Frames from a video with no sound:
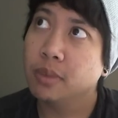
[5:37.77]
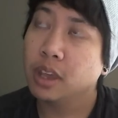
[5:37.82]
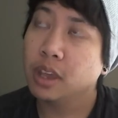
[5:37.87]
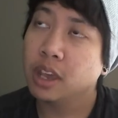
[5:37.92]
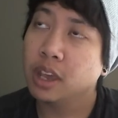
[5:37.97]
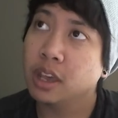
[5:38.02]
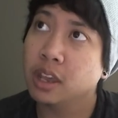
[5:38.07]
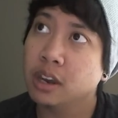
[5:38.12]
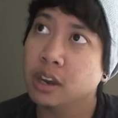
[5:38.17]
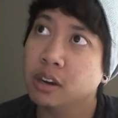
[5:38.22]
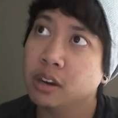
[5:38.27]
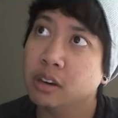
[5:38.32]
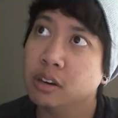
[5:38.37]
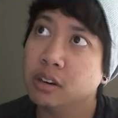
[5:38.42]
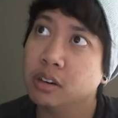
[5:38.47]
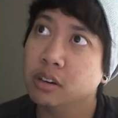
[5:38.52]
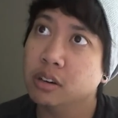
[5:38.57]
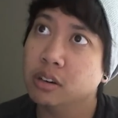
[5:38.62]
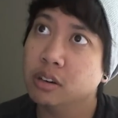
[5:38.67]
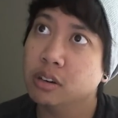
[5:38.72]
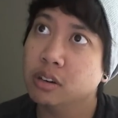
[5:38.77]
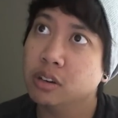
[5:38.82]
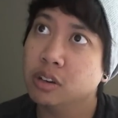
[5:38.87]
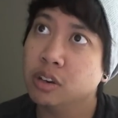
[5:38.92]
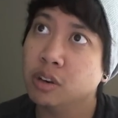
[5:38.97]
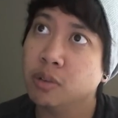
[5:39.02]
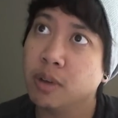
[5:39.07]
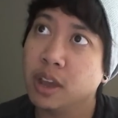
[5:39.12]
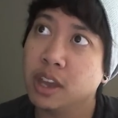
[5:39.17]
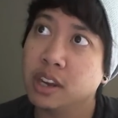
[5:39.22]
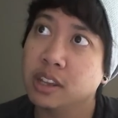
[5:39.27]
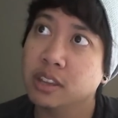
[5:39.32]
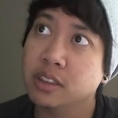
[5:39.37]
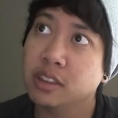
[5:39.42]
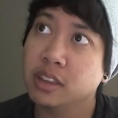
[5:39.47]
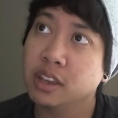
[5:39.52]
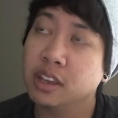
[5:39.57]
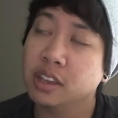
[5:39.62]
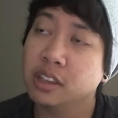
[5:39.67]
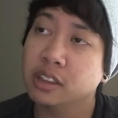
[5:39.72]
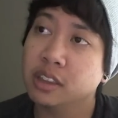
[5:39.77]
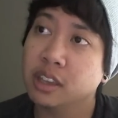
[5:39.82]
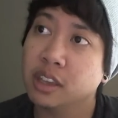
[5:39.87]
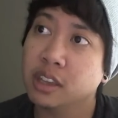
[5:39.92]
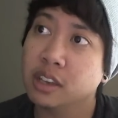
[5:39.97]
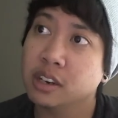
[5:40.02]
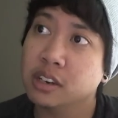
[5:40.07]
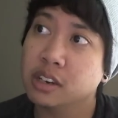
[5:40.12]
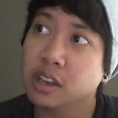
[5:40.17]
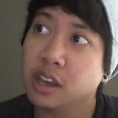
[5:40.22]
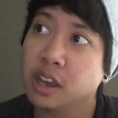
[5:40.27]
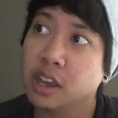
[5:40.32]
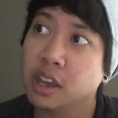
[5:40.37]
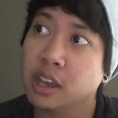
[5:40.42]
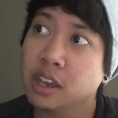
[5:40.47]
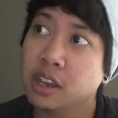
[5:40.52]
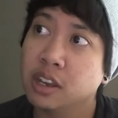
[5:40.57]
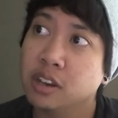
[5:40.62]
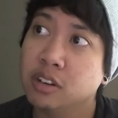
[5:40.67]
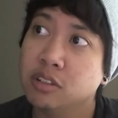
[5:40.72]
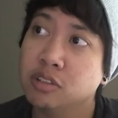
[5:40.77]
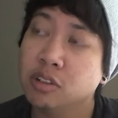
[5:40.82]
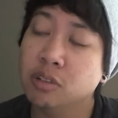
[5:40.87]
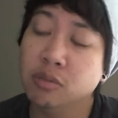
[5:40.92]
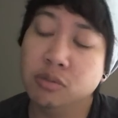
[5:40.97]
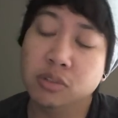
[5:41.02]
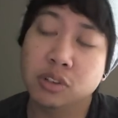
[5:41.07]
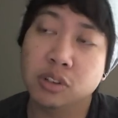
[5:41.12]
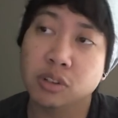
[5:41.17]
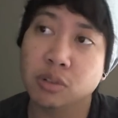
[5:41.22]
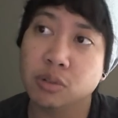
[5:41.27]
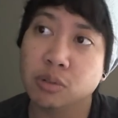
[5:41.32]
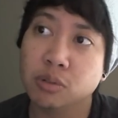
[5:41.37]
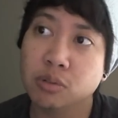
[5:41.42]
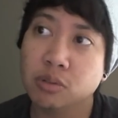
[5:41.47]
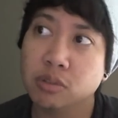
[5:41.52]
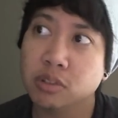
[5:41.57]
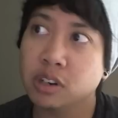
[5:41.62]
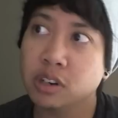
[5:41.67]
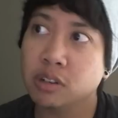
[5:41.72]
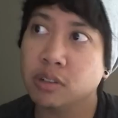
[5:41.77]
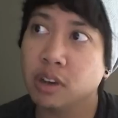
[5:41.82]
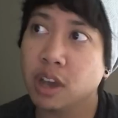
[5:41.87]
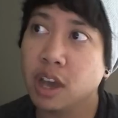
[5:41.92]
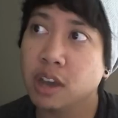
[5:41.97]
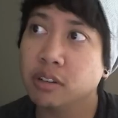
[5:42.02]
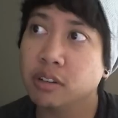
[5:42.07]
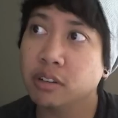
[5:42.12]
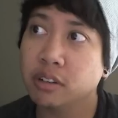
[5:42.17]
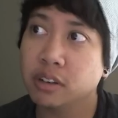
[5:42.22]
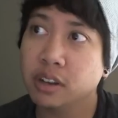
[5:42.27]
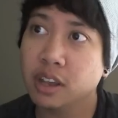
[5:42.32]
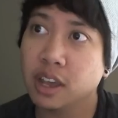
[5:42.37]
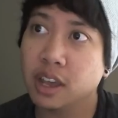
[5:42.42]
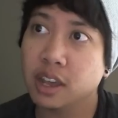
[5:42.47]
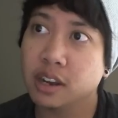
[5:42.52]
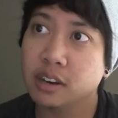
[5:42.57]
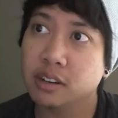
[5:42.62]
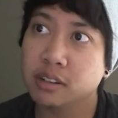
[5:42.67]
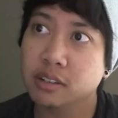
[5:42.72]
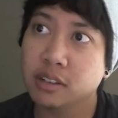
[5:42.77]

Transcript: and anything that I don't do, I understand.